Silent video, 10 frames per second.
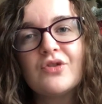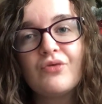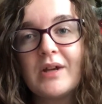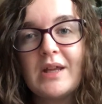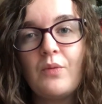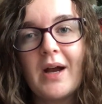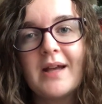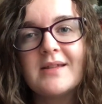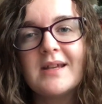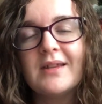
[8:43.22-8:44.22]
it's really
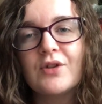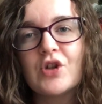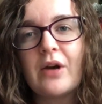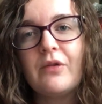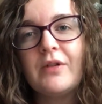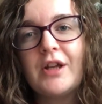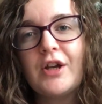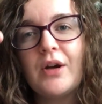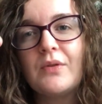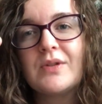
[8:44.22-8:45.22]
wet in the shower and it
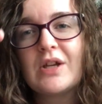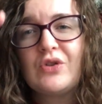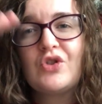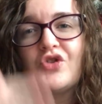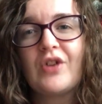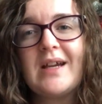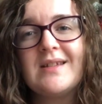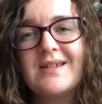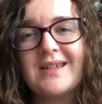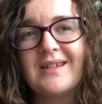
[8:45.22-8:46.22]
goes as
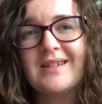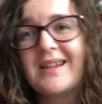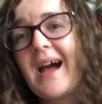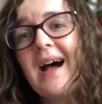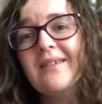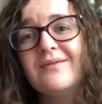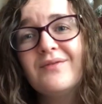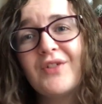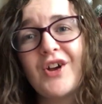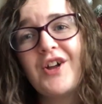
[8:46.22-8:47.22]
straight as it can
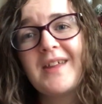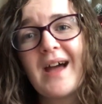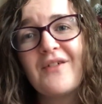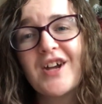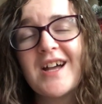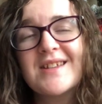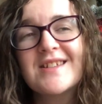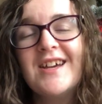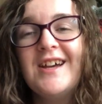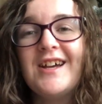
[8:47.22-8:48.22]
for curly hair, I
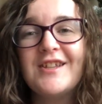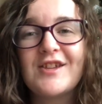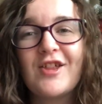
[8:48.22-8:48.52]
guess, it's